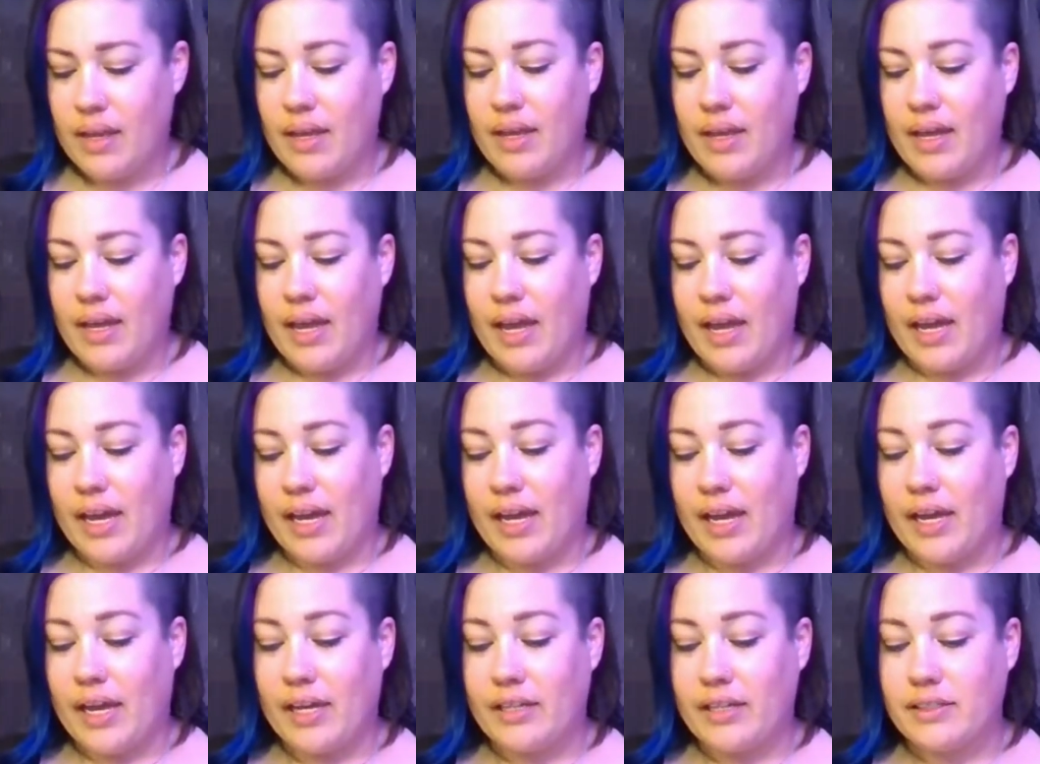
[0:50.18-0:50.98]

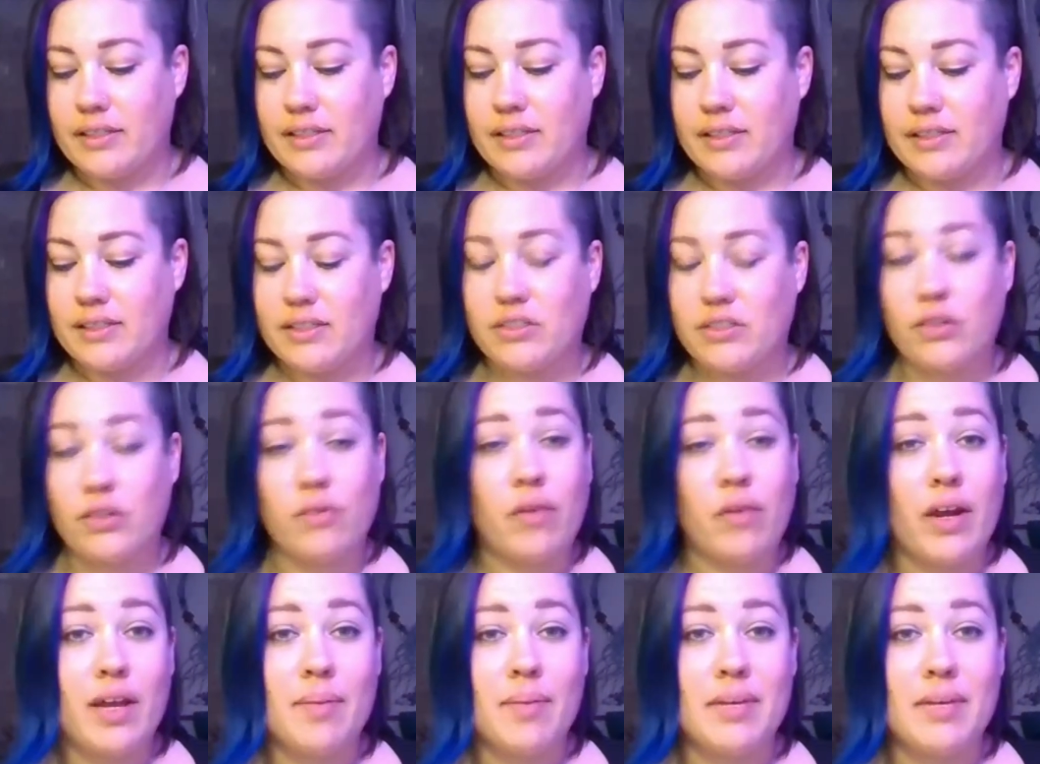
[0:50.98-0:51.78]
And it's so
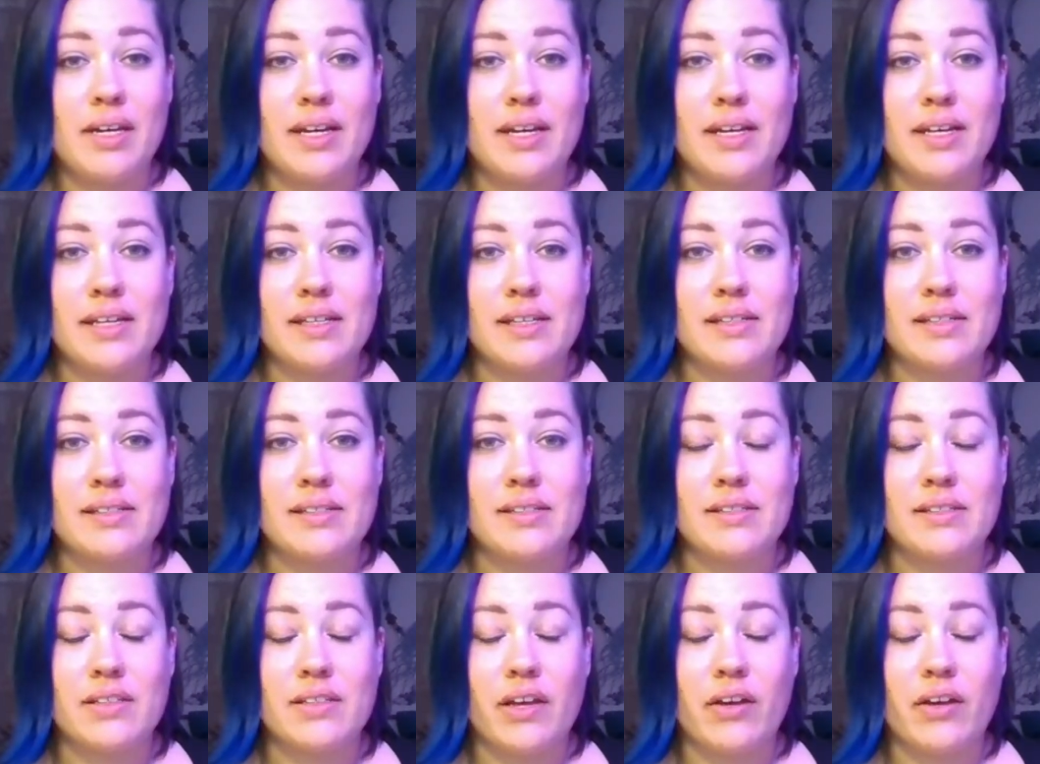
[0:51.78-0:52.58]
funny
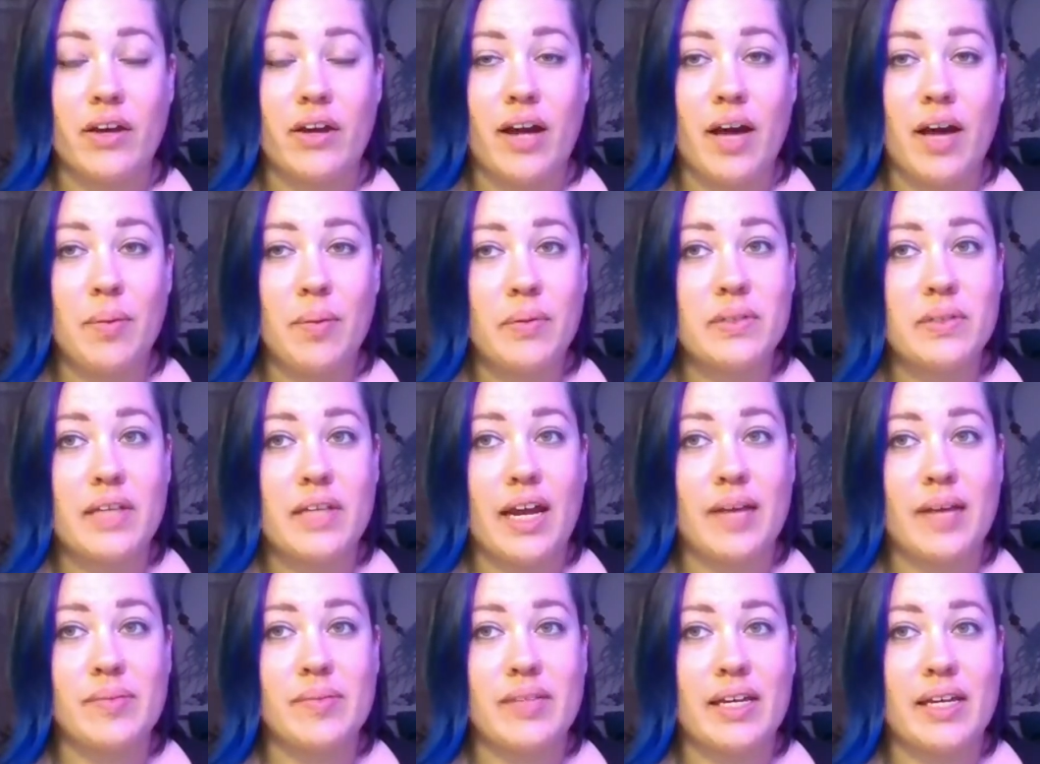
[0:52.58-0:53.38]
because a couple
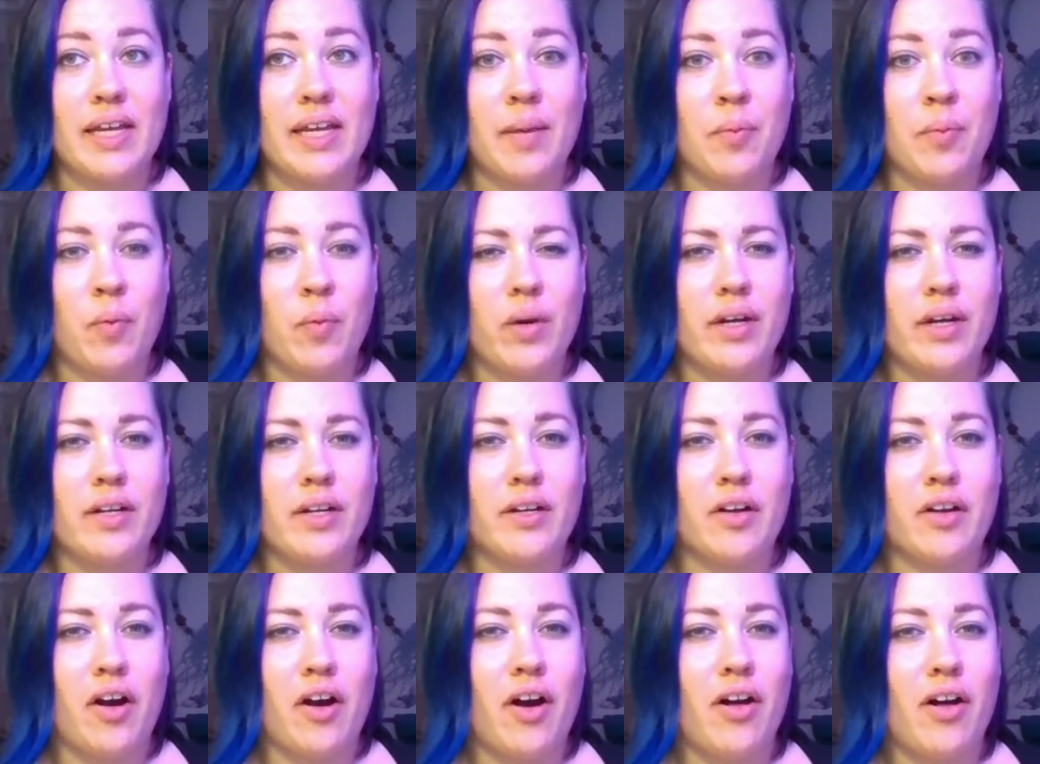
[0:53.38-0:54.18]
times I kept wanting
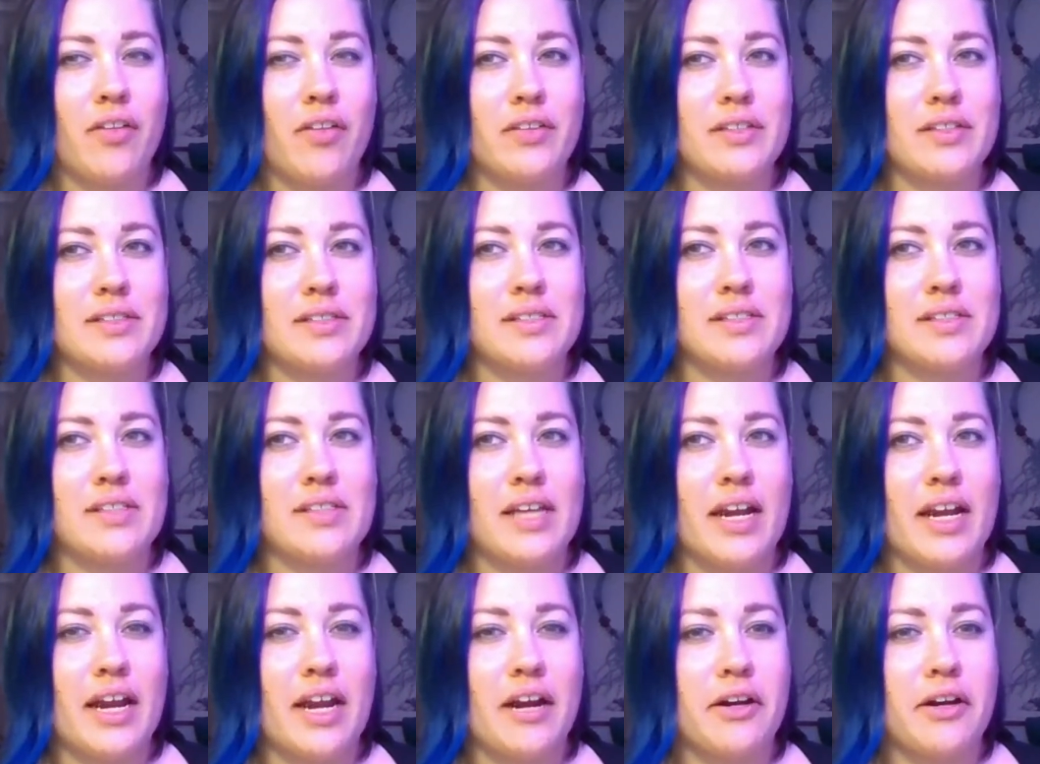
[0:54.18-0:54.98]
to call this
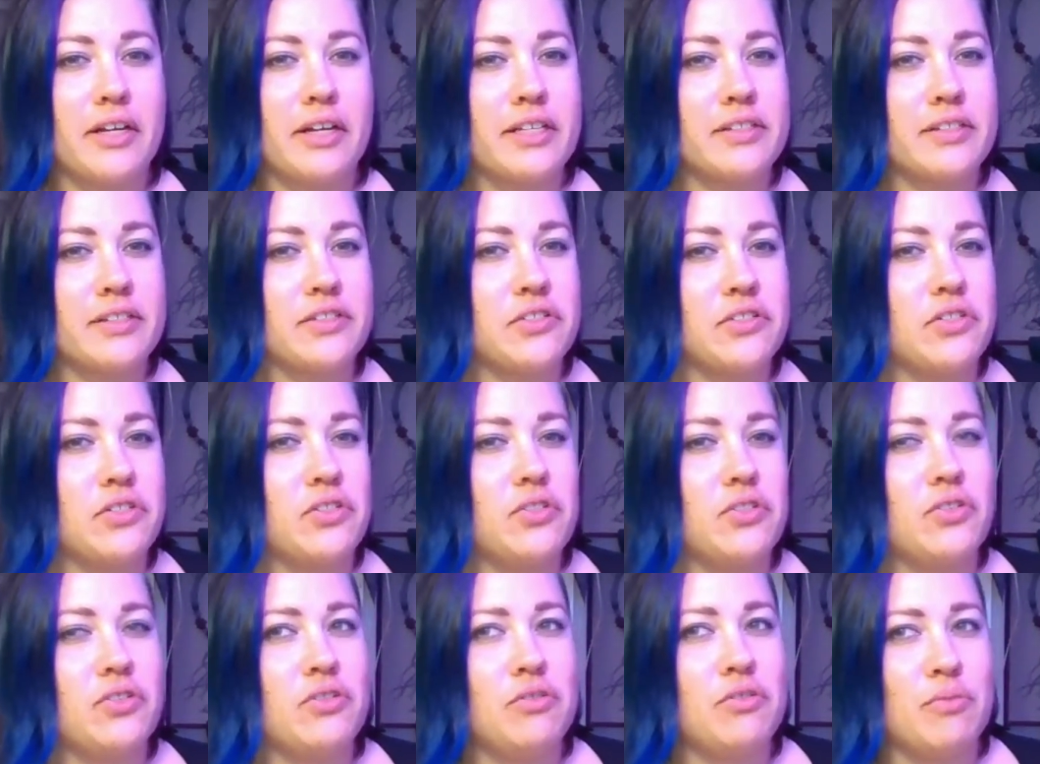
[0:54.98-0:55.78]
the Aries
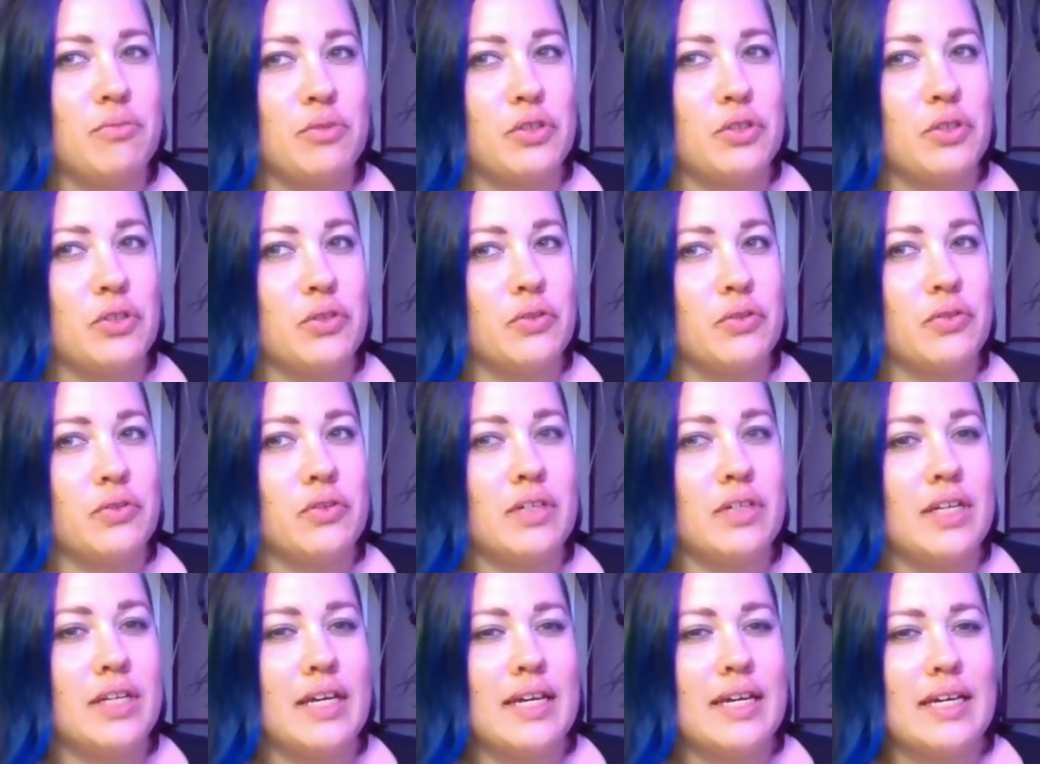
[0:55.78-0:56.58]
new moon,